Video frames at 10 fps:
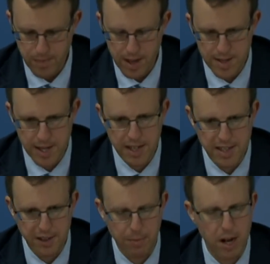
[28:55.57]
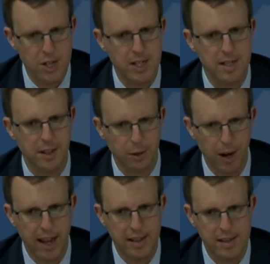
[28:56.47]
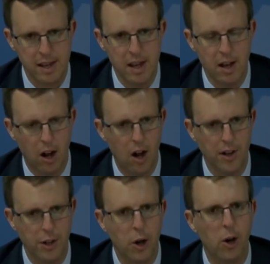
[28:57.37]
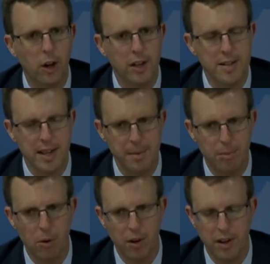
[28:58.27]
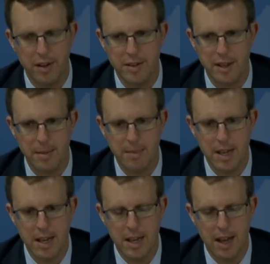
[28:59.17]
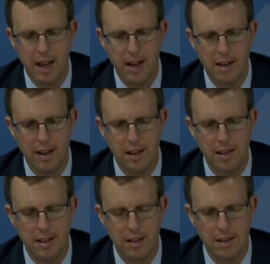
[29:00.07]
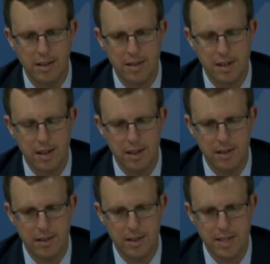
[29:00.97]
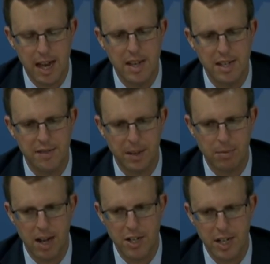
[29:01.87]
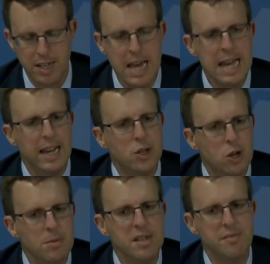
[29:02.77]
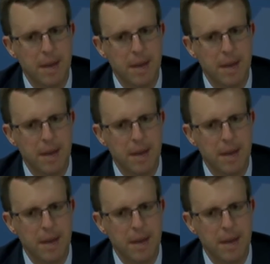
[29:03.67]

scientific projects and the grants on current and important uh, uh, uh, uh, scientific projects. In terms of